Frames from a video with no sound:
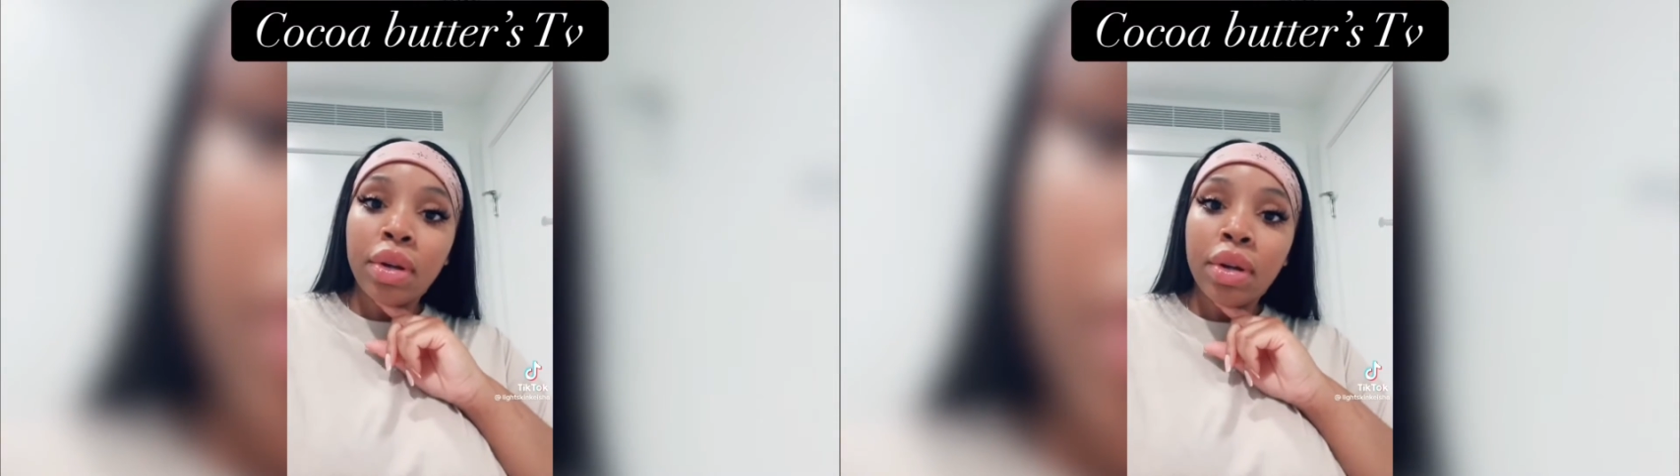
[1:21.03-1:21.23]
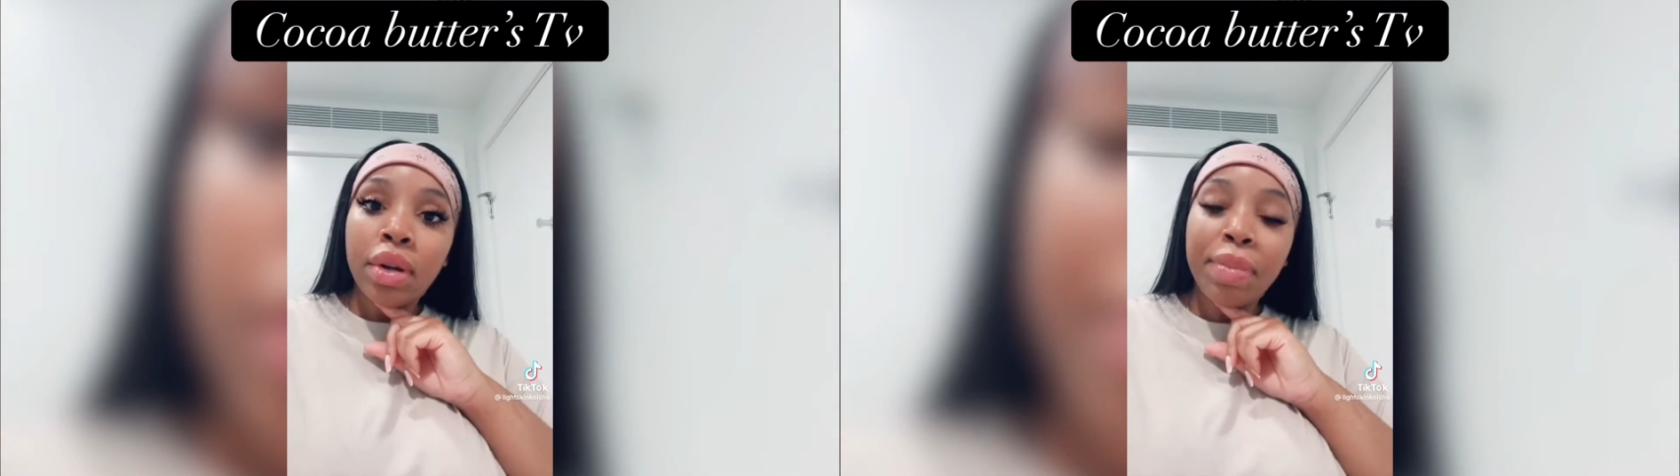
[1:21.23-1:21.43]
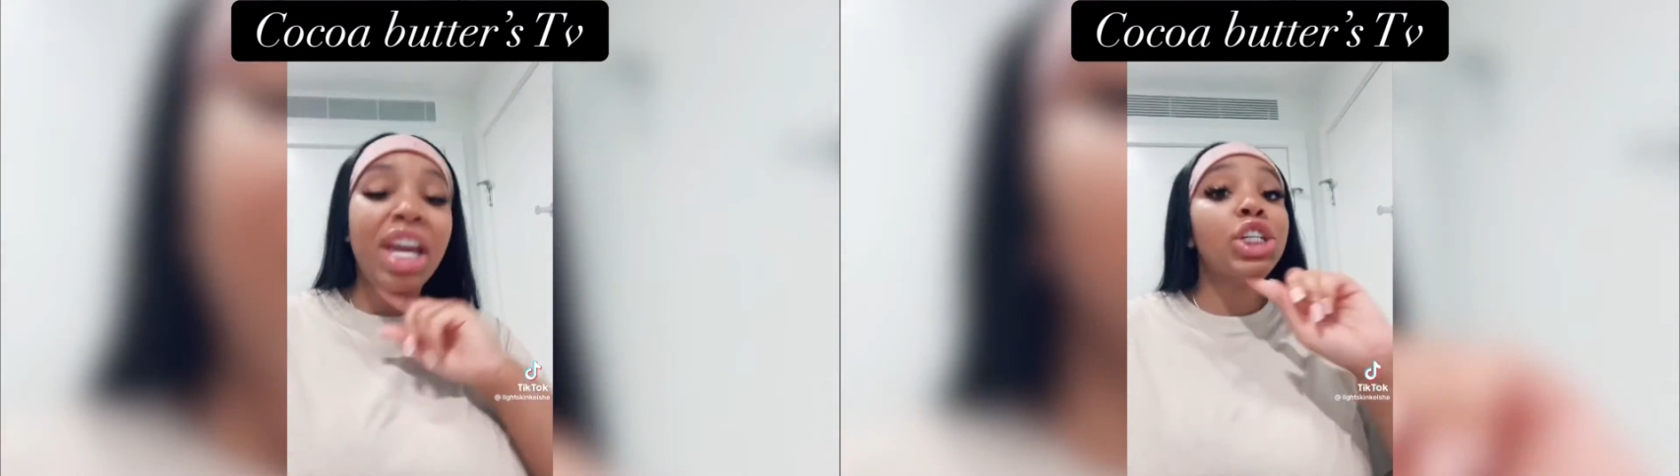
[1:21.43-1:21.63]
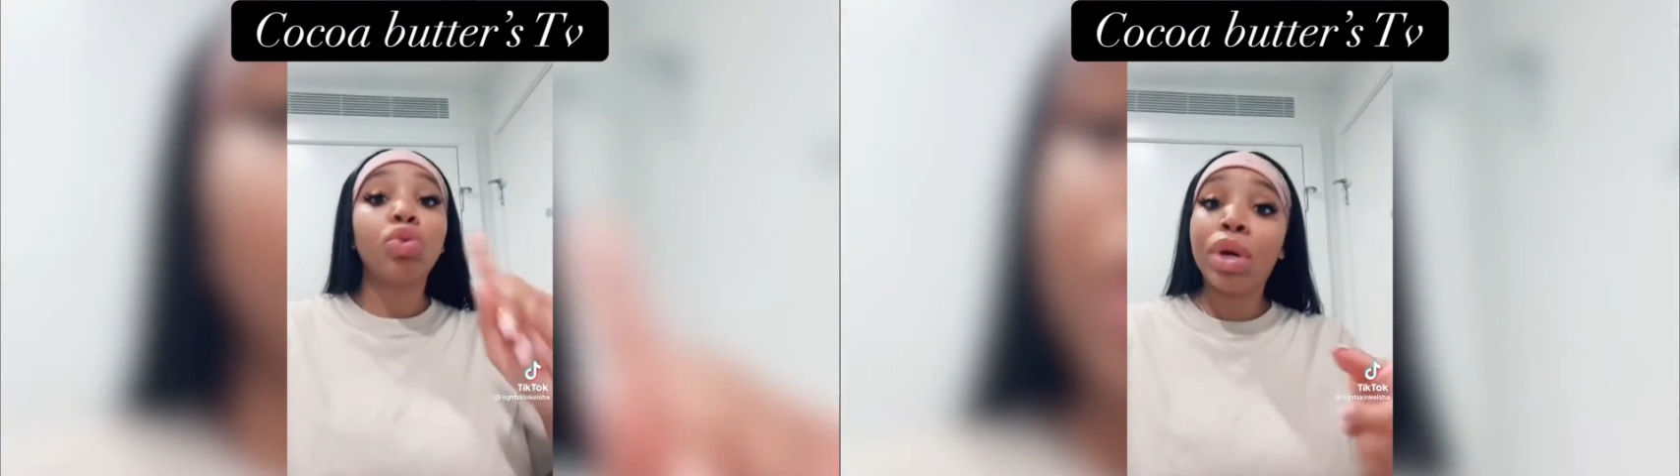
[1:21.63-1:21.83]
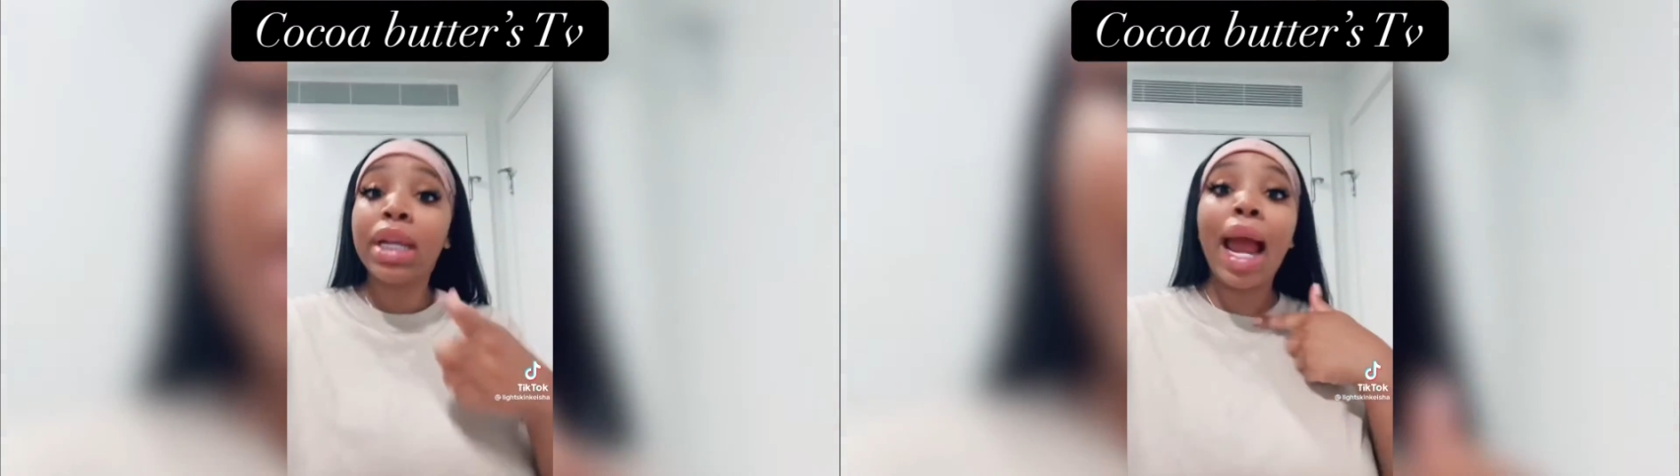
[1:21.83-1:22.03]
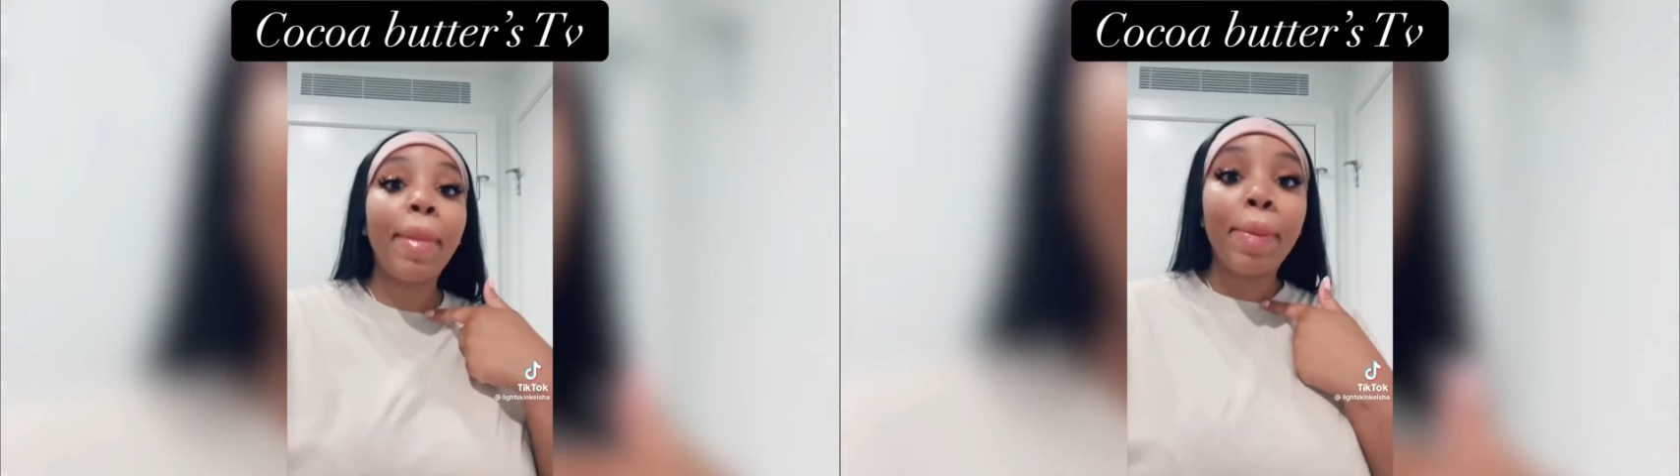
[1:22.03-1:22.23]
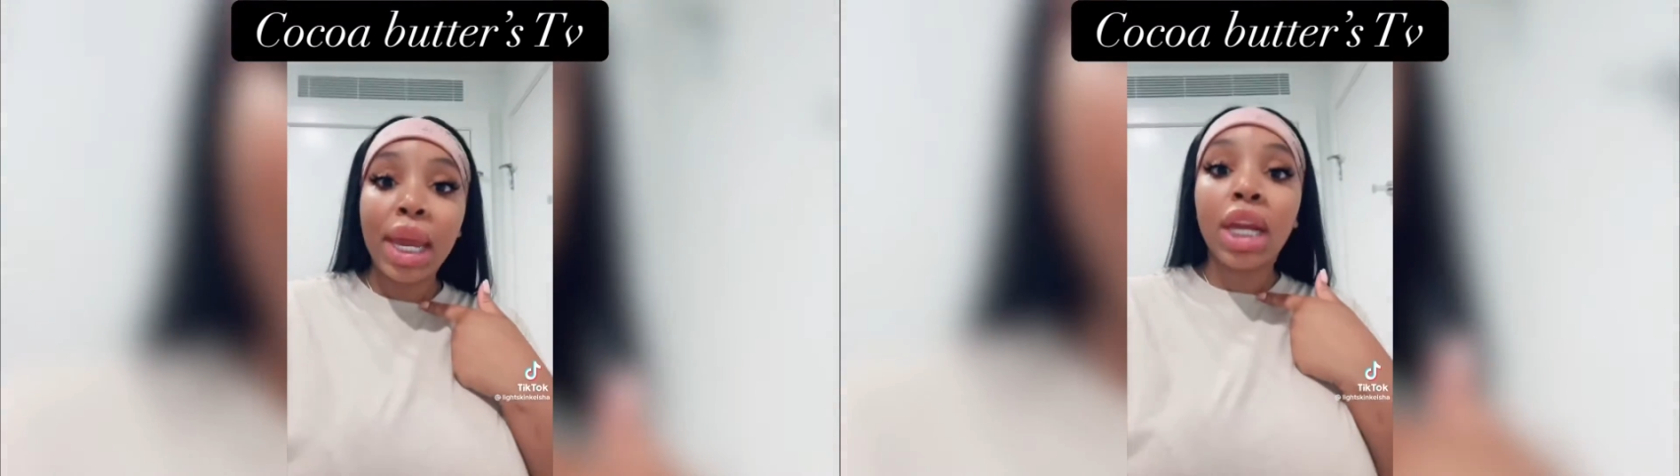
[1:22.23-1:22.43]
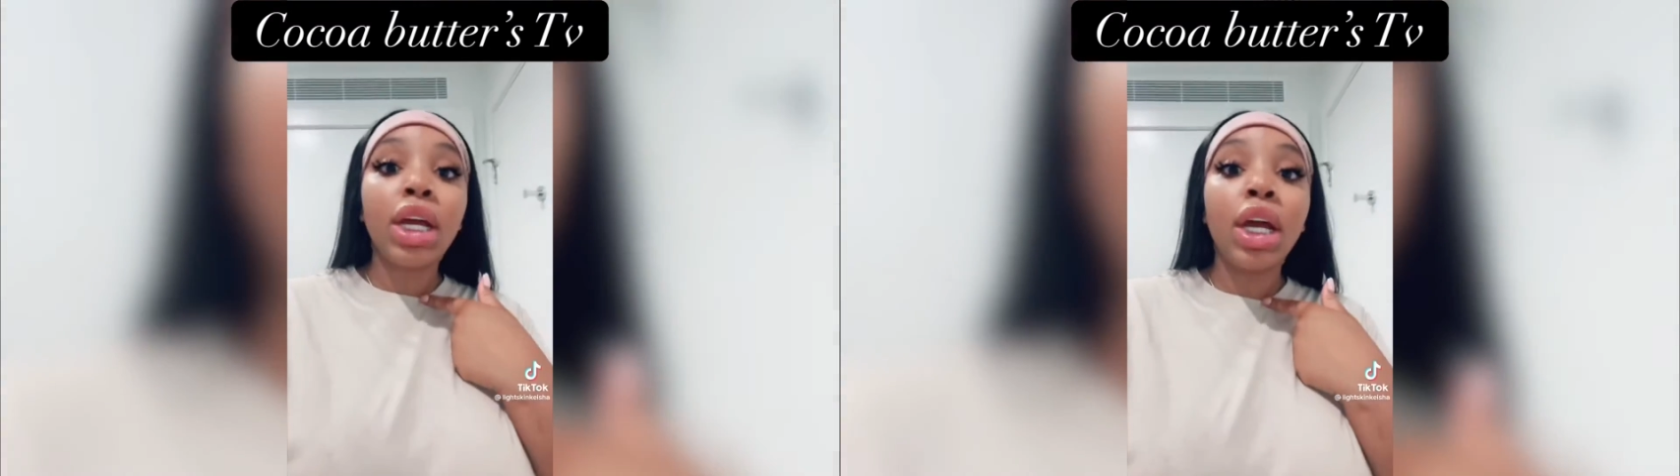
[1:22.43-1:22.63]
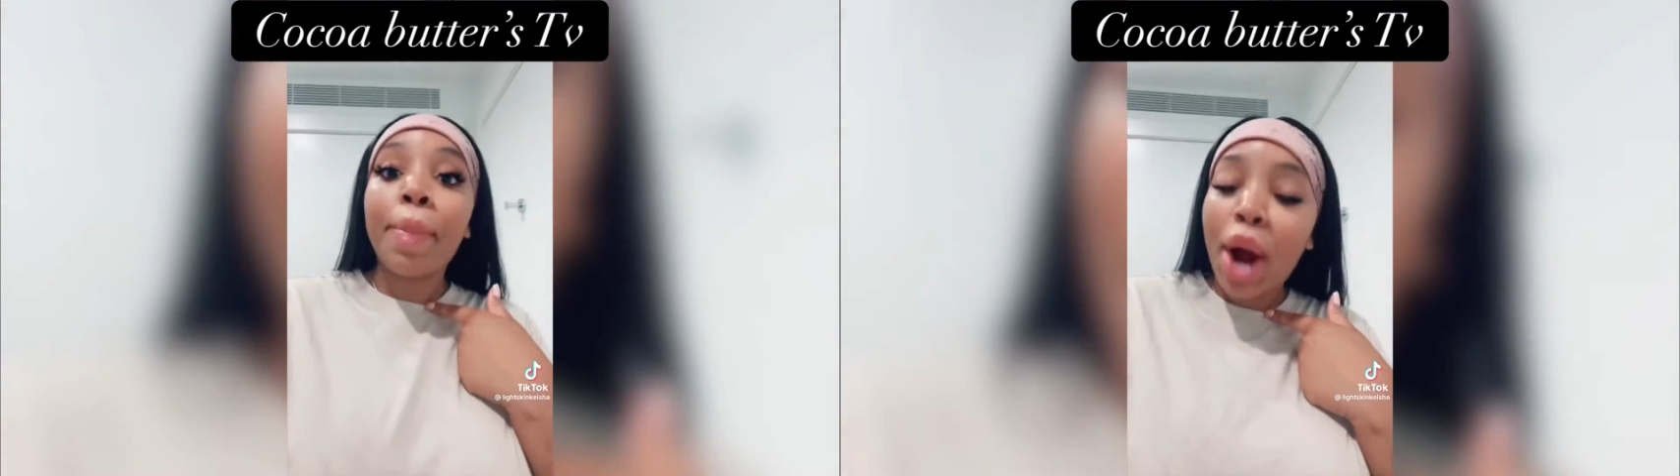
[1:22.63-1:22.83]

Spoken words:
Because really, I've been being a good